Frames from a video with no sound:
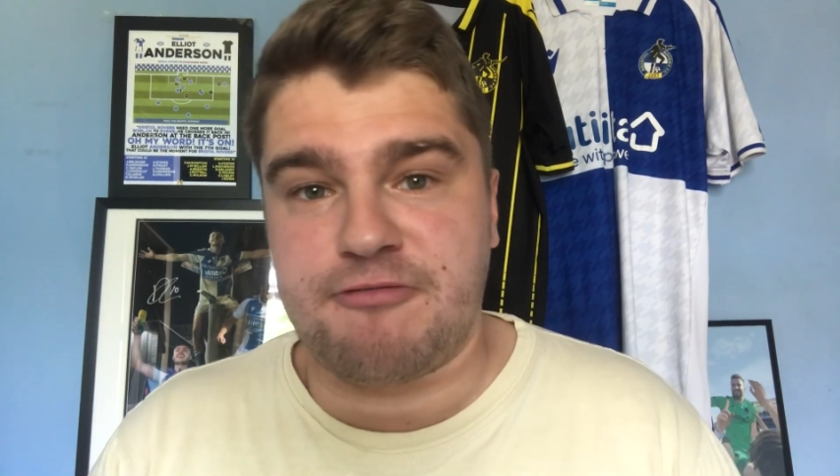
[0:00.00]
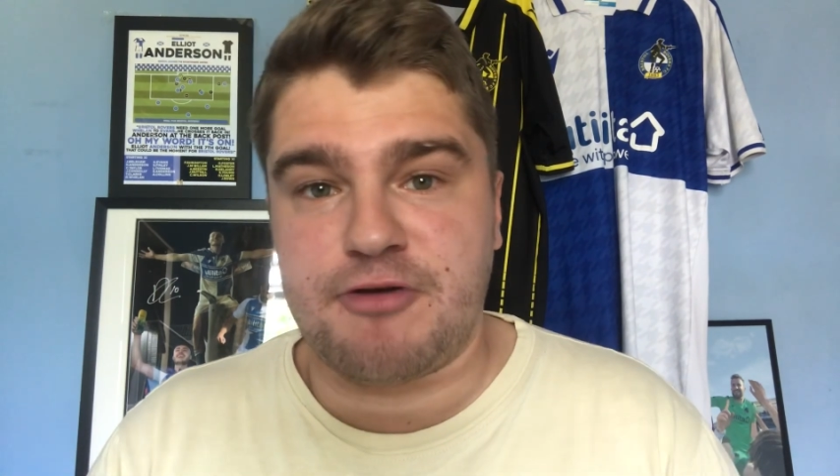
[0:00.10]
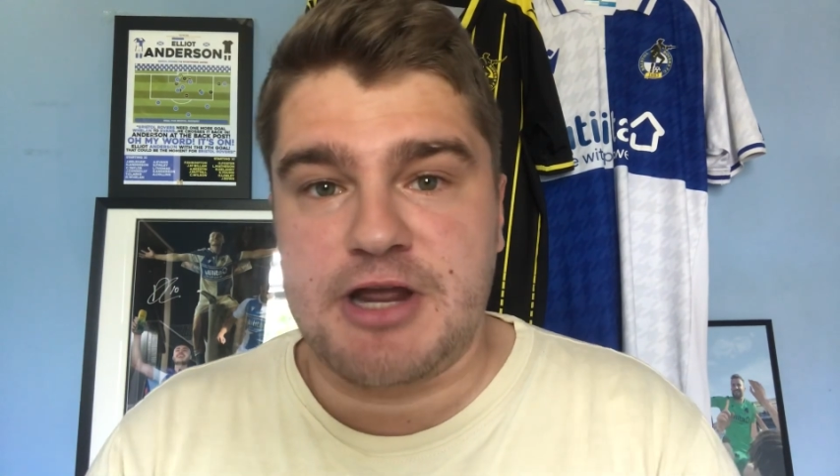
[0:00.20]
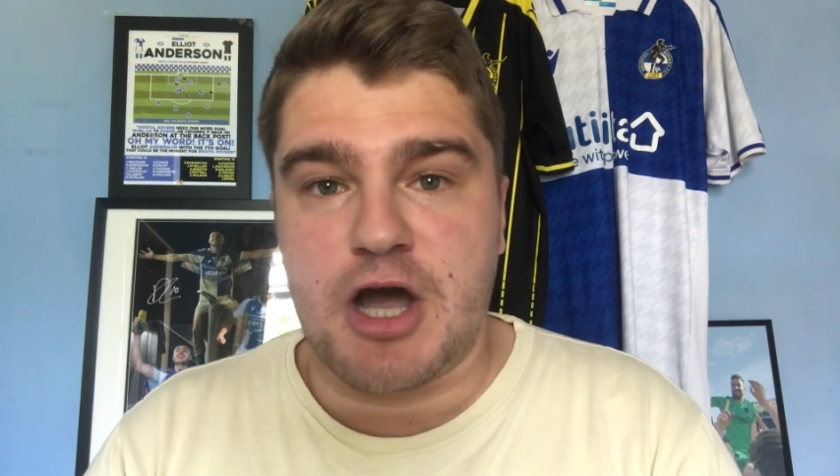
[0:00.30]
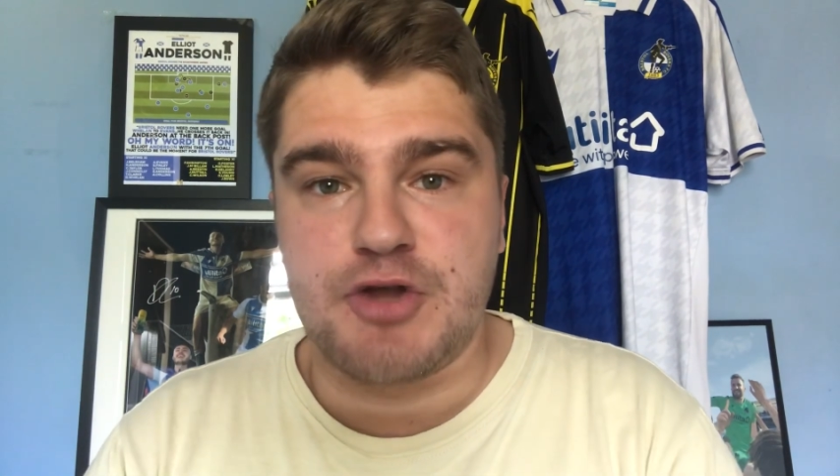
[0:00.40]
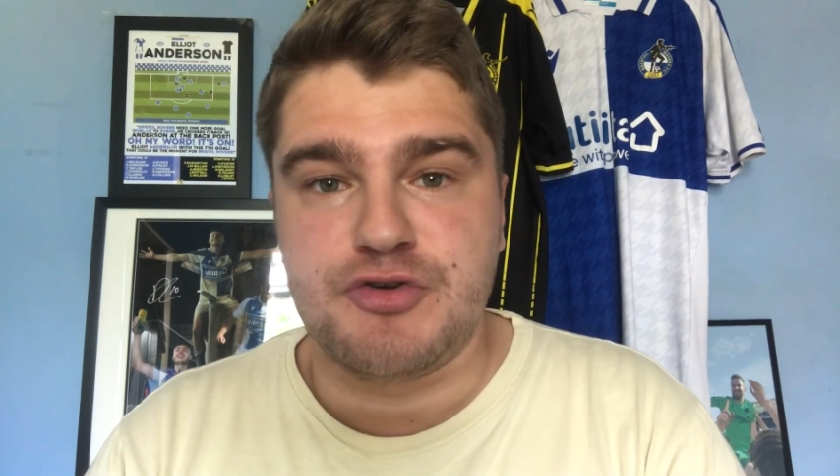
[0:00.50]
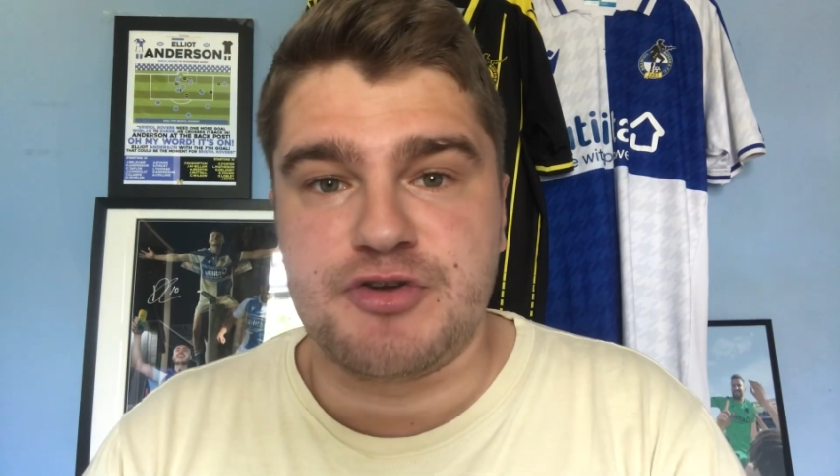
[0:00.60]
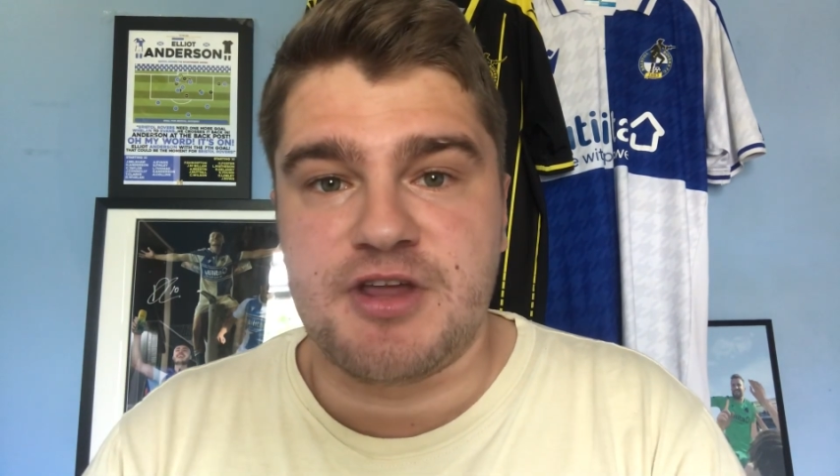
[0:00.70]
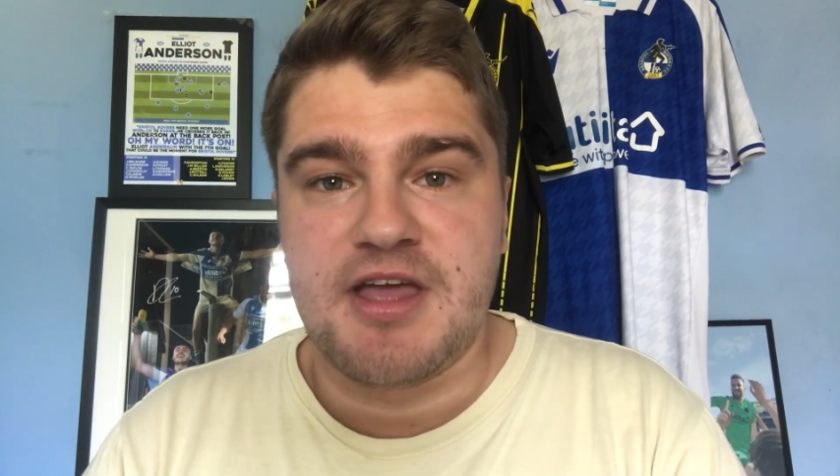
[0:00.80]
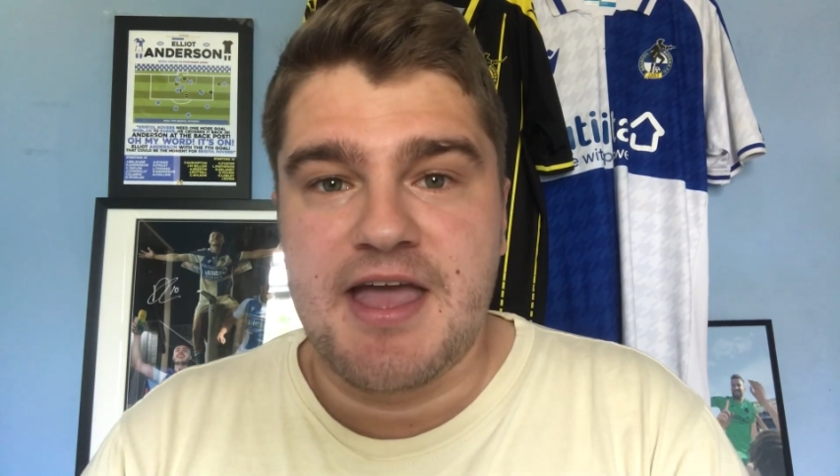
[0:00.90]

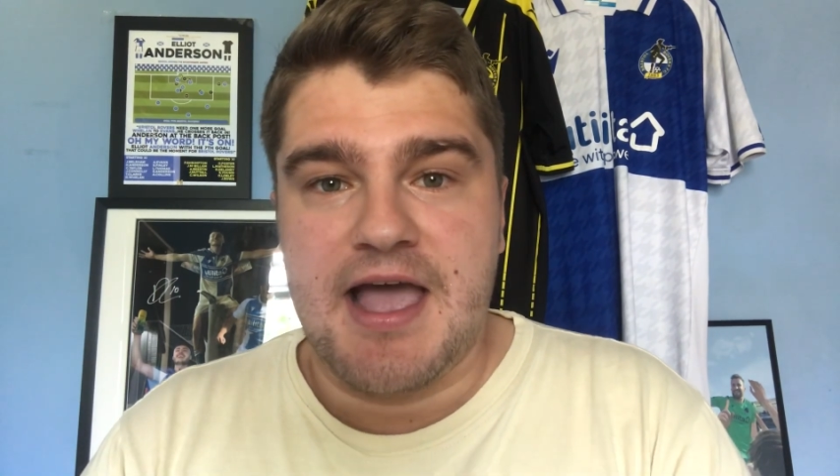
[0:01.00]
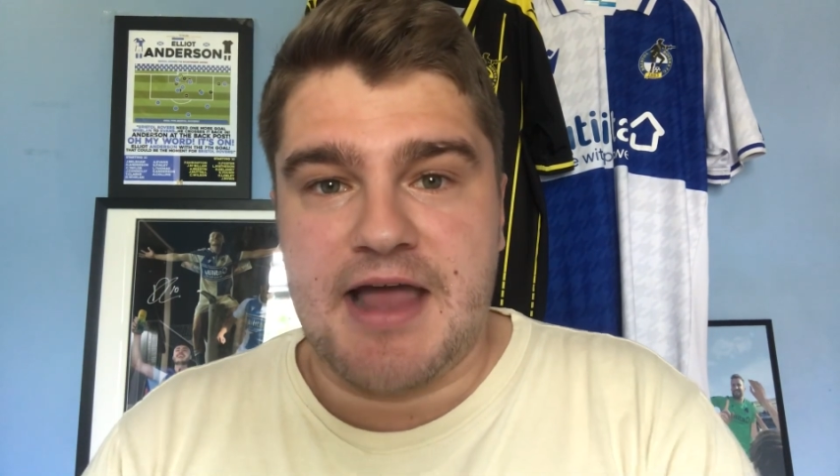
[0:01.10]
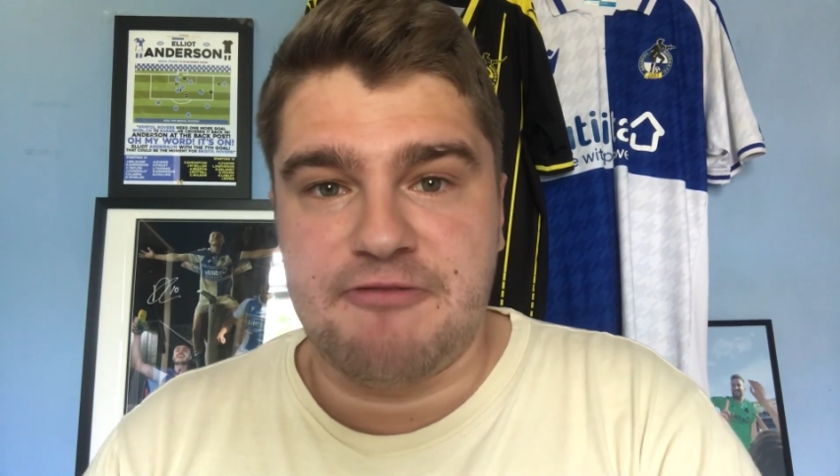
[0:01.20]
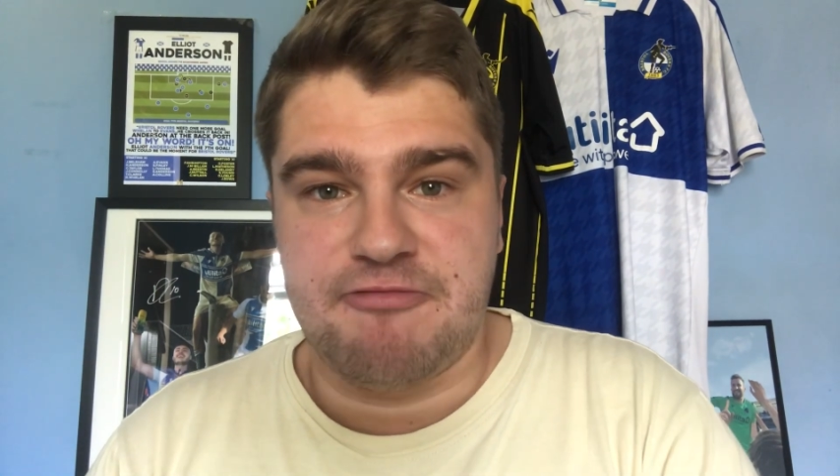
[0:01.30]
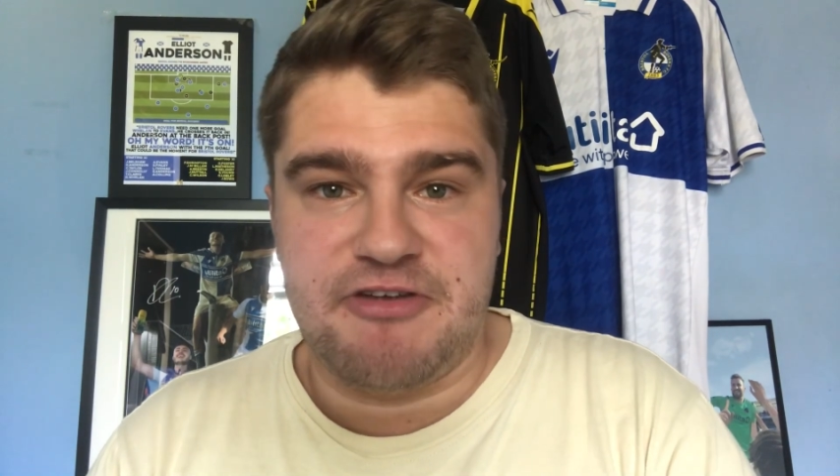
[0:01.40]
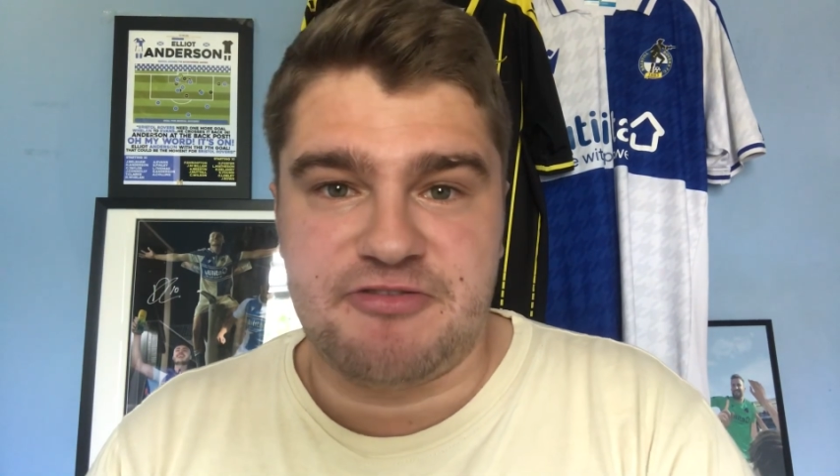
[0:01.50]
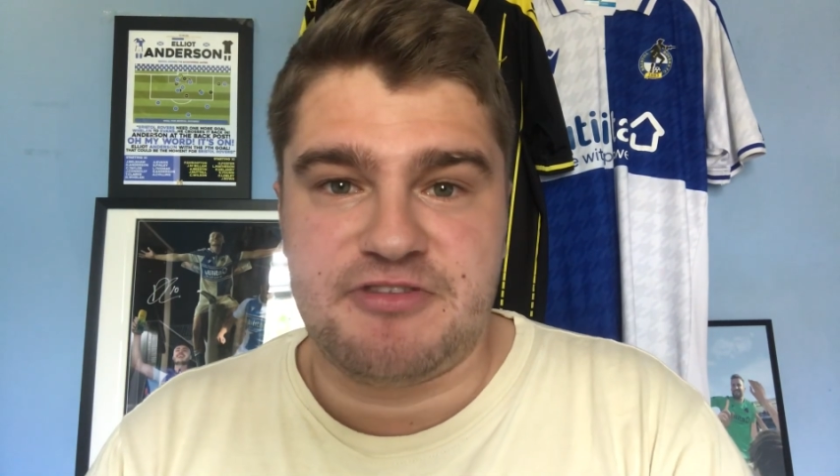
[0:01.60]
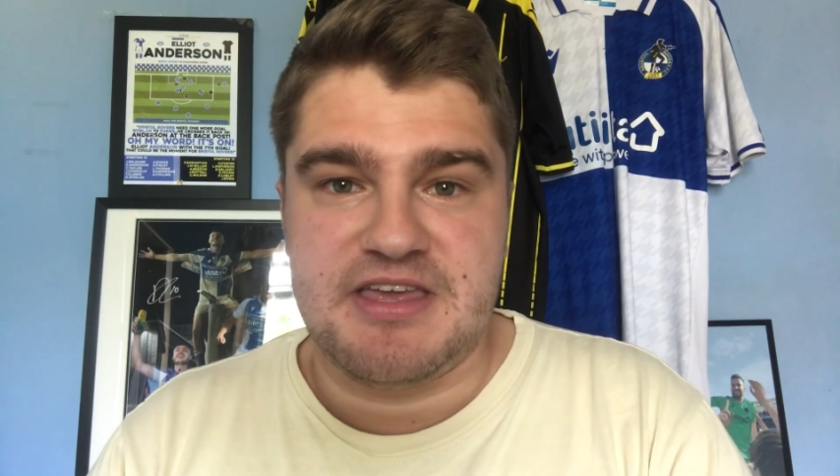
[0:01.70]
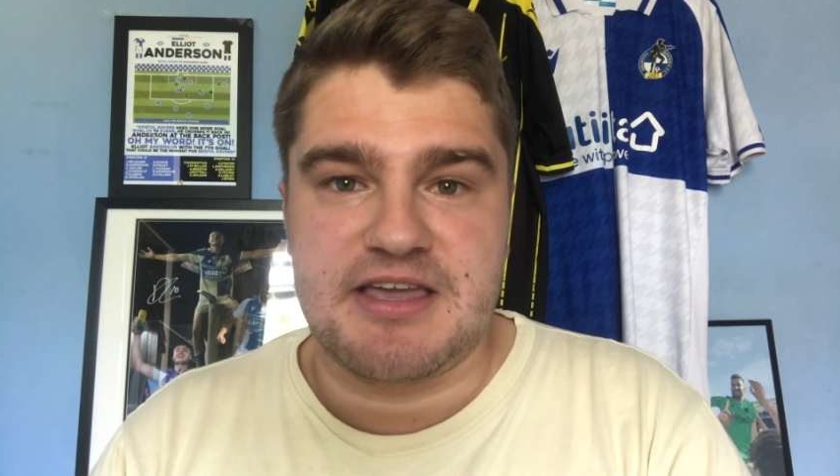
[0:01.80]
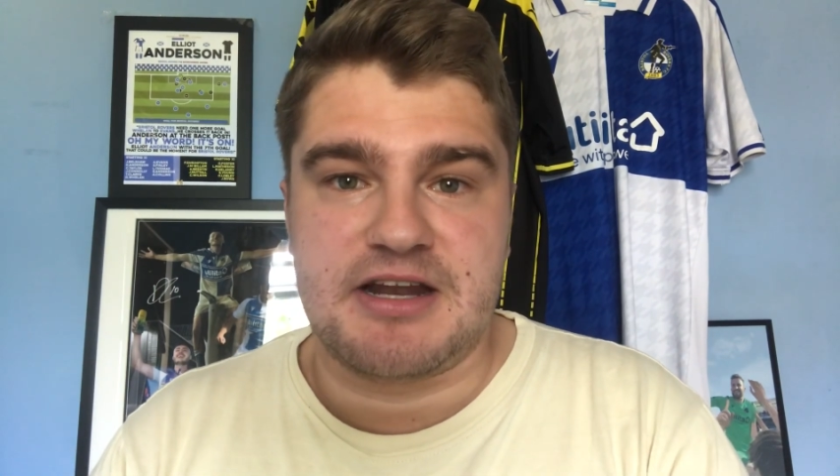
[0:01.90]
350,